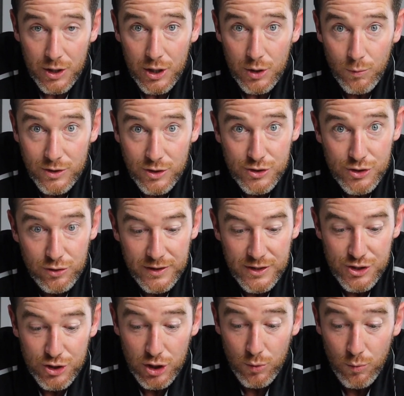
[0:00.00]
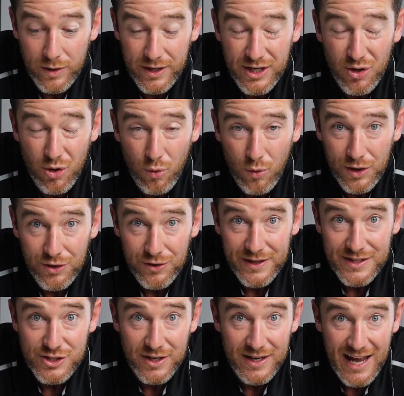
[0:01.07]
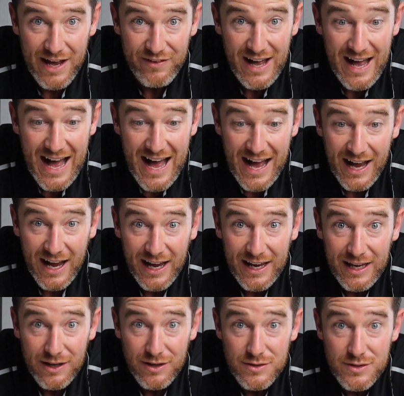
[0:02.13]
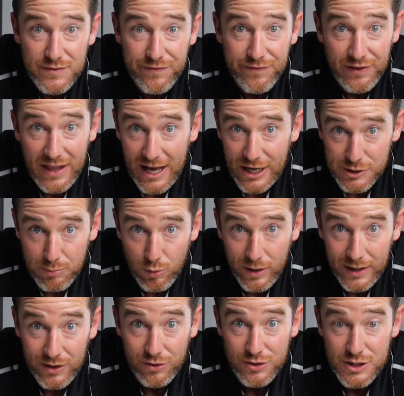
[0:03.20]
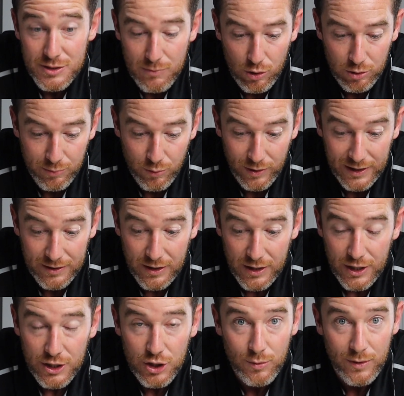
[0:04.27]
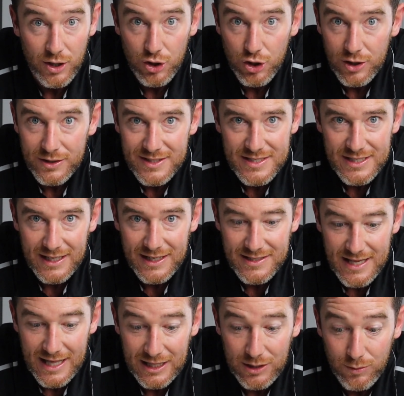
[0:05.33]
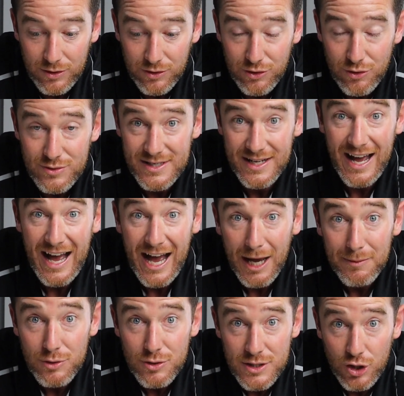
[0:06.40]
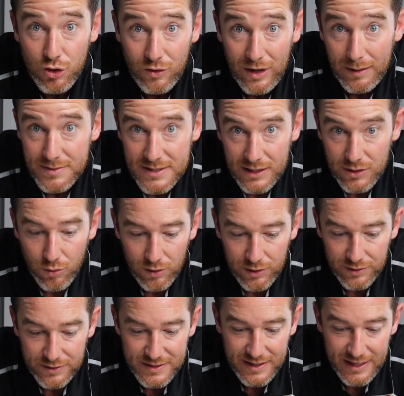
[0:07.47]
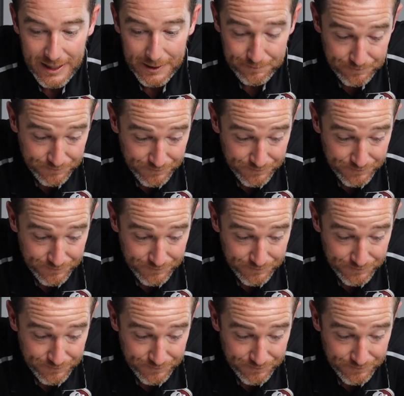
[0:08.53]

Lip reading: When you do this, you're gonna want an oil that's gonna have a high flash point or smoke point. You wanna look to see exactly what you're using. I'm using grapeseed oil today.